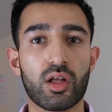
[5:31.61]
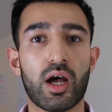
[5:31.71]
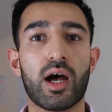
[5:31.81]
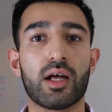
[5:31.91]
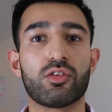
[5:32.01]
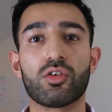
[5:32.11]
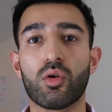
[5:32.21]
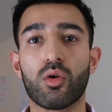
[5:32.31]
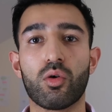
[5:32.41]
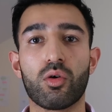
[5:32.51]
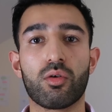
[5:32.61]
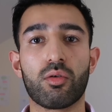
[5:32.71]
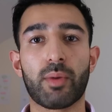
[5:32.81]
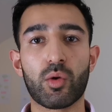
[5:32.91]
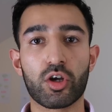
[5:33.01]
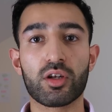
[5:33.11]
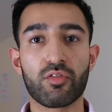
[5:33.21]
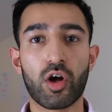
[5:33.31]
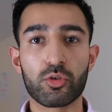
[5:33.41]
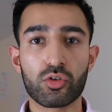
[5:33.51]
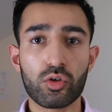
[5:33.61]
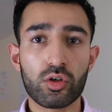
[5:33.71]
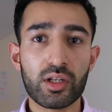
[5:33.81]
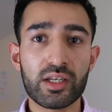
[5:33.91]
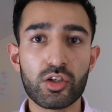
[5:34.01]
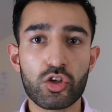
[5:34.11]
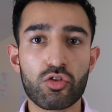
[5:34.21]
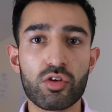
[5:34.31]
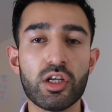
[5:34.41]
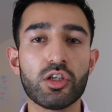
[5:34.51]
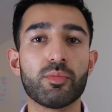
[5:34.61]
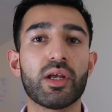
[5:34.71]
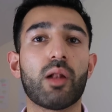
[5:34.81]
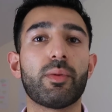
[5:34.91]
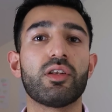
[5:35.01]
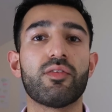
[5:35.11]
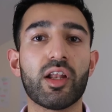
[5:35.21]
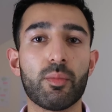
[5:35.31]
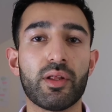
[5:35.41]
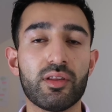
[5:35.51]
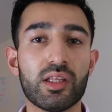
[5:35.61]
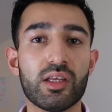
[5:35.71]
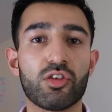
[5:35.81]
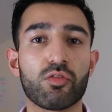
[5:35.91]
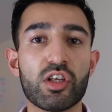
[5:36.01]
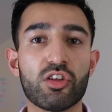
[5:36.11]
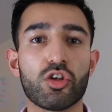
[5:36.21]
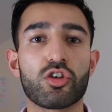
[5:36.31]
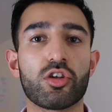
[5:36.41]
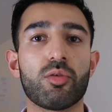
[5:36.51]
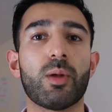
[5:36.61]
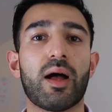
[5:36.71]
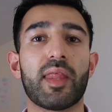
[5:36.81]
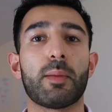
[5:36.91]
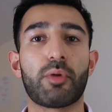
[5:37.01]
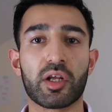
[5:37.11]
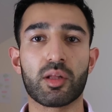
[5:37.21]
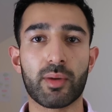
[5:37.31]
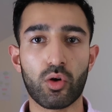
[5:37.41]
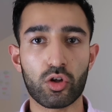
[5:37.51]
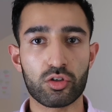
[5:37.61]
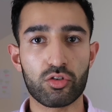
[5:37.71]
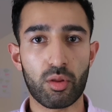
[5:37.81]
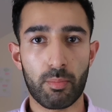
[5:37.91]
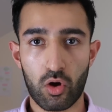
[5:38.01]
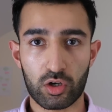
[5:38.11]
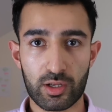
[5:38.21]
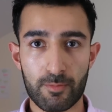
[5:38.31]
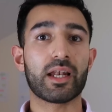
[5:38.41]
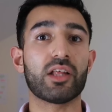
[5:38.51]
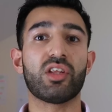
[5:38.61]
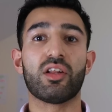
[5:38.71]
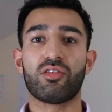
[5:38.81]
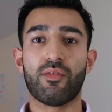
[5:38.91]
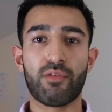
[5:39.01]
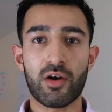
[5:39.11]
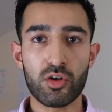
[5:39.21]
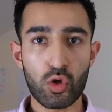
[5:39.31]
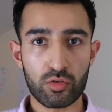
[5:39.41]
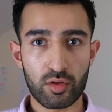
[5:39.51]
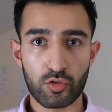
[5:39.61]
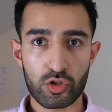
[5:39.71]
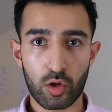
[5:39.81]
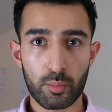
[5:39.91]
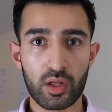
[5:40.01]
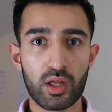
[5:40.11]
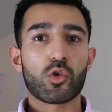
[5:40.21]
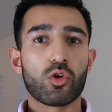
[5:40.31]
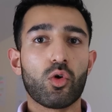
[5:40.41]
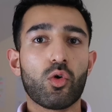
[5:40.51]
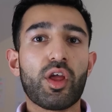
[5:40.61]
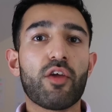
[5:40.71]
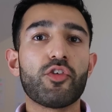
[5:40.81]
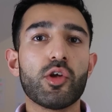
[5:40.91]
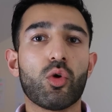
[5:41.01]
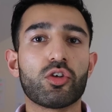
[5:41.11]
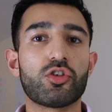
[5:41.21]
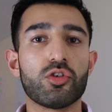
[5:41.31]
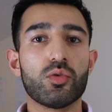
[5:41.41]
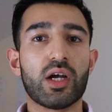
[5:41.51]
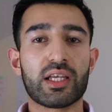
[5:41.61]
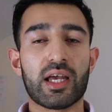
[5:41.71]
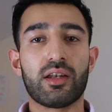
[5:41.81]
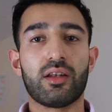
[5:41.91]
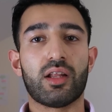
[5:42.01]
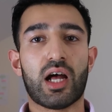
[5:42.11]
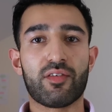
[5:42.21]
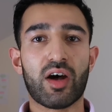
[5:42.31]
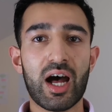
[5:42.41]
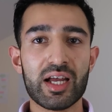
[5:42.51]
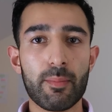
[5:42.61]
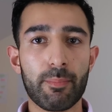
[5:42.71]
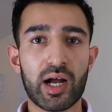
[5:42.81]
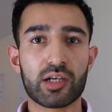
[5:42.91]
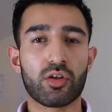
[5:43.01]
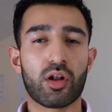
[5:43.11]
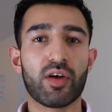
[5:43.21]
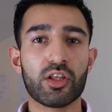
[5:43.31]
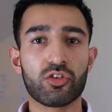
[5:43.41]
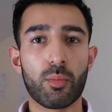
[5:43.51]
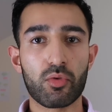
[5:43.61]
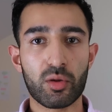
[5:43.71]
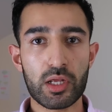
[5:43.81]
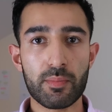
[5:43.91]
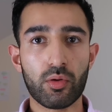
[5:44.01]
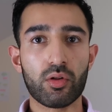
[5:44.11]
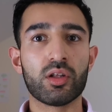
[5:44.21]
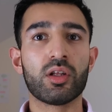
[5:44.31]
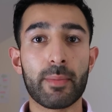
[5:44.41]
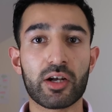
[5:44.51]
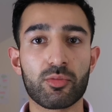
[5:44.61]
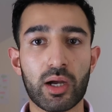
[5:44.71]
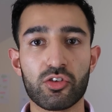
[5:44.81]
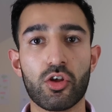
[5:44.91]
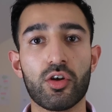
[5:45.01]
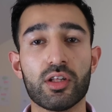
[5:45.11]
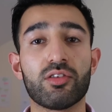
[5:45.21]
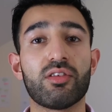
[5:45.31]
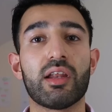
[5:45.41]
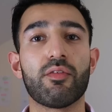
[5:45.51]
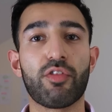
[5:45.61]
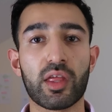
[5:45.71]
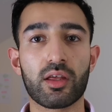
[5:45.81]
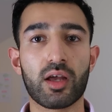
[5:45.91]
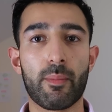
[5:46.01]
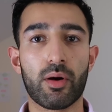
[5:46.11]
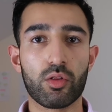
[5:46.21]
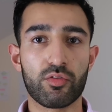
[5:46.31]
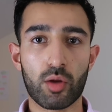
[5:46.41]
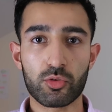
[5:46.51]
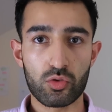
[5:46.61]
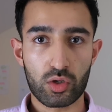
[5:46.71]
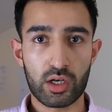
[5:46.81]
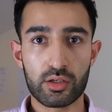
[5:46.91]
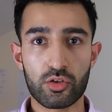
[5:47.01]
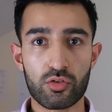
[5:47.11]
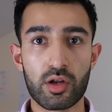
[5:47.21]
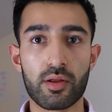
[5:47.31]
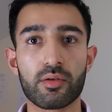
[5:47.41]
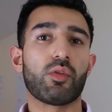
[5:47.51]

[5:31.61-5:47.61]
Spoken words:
And so by working in the pharmaceutical industry, you'll be helping developing these, researching them, and then bringing them out onto the market. And as I said, this is a very lucrative job. So if you want to, again, have a high impact on a vast number of people and maximize your earnings, then think about the pharmaceutical industry.